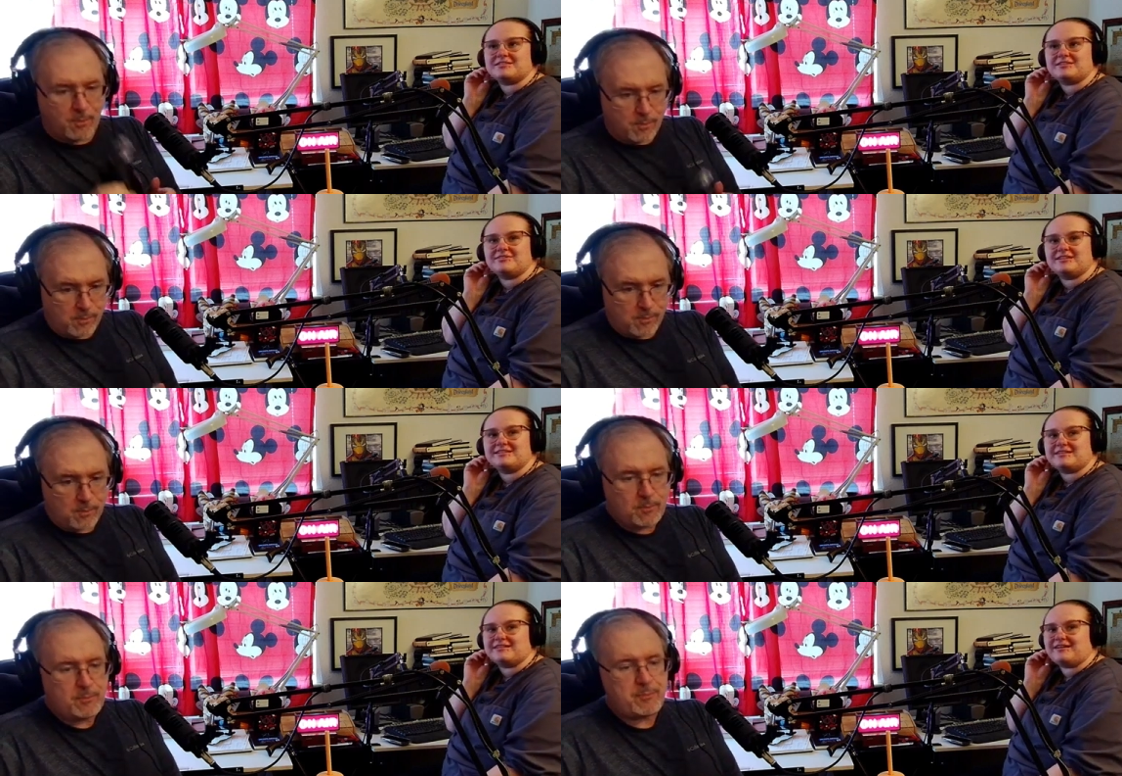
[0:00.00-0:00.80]
Speaker 1: degree in
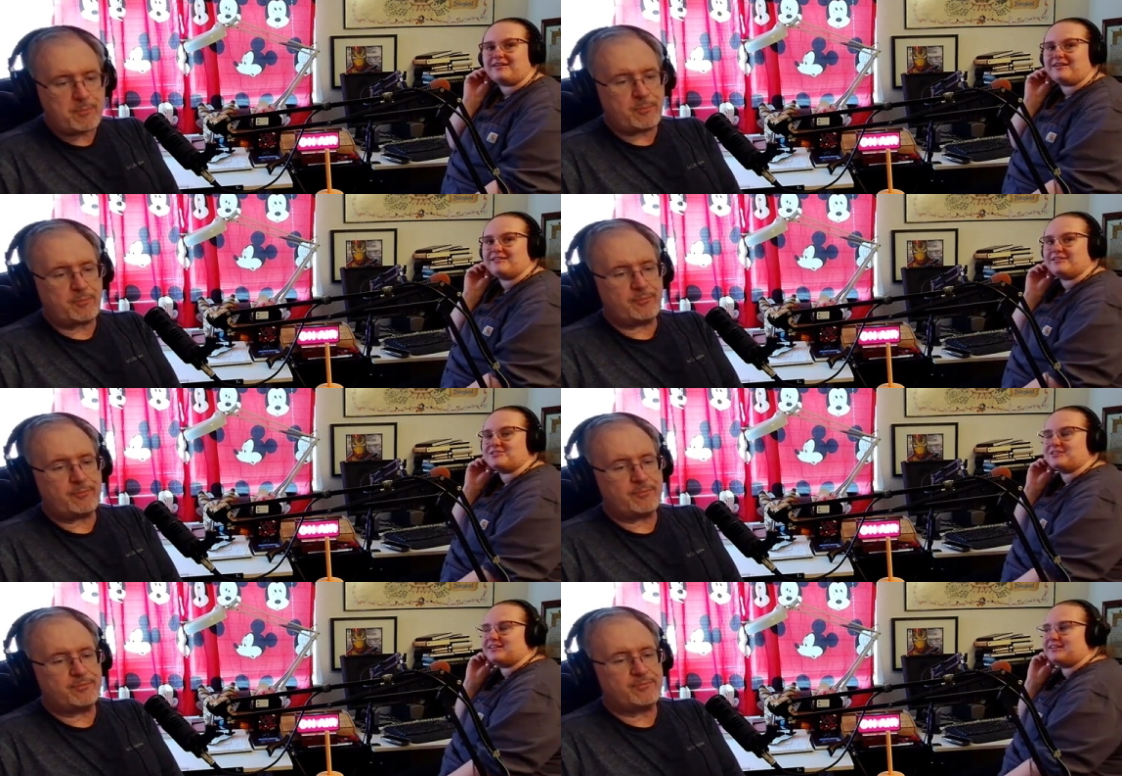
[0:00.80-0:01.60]

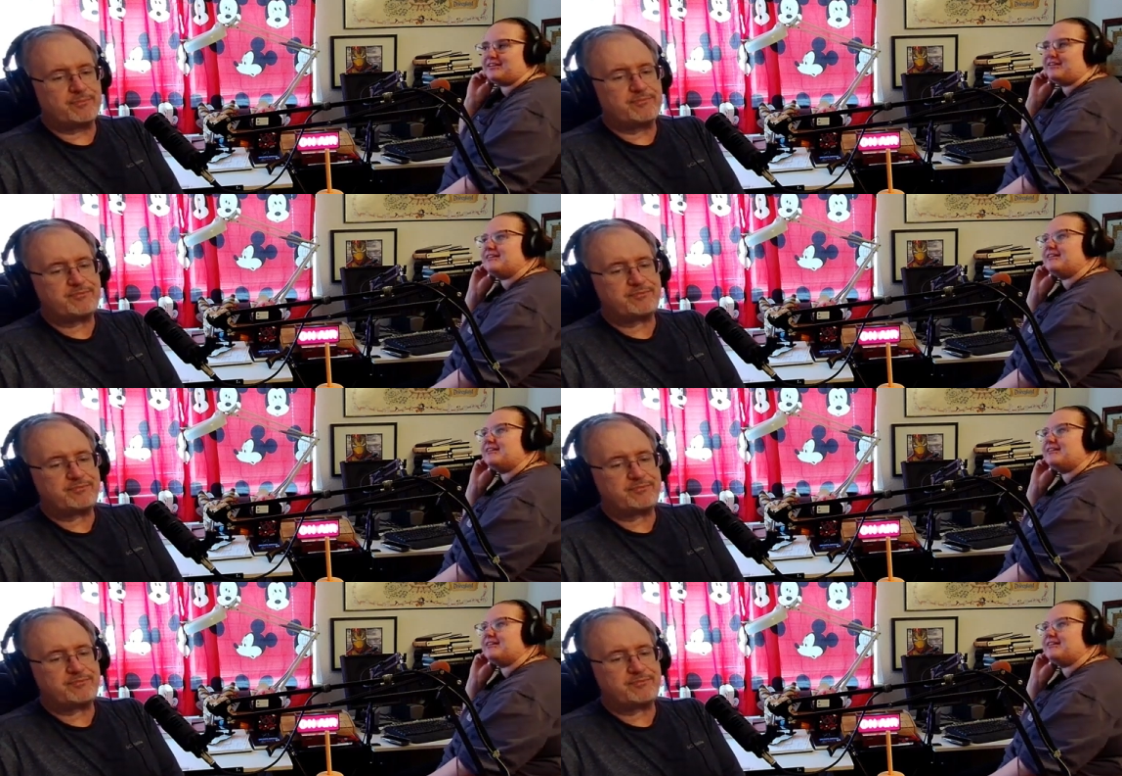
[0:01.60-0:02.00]
psychology.